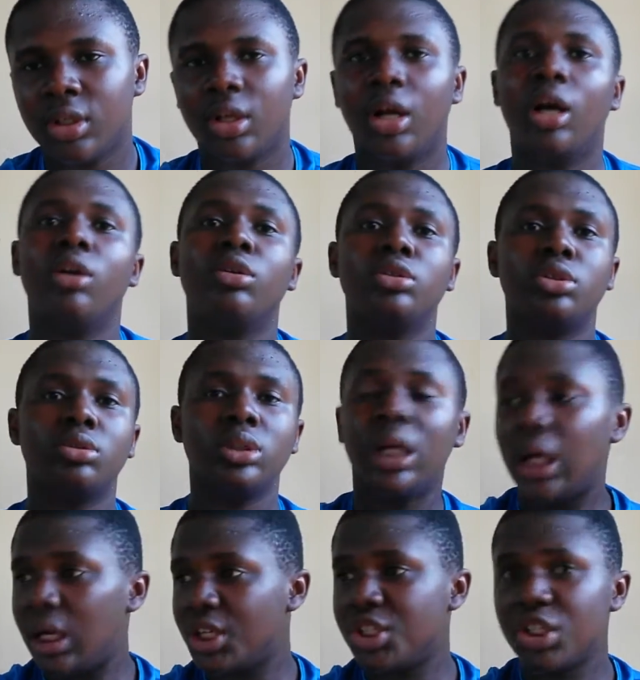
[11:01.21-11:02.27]
And also,
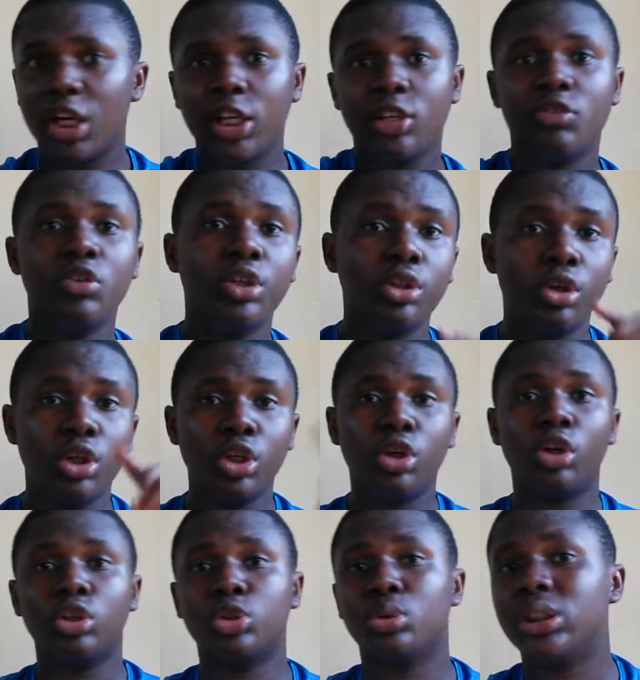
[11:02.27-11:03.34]
yeah, share this video in
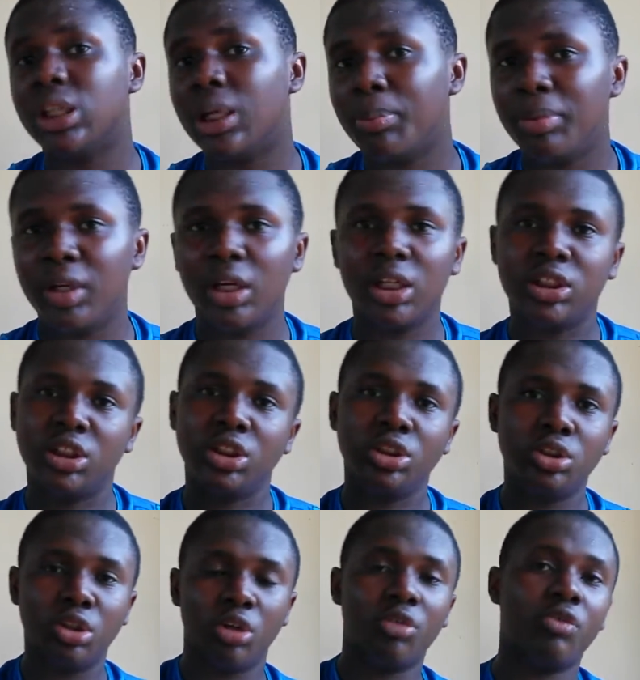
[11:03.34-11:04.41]
your Twitter page, in your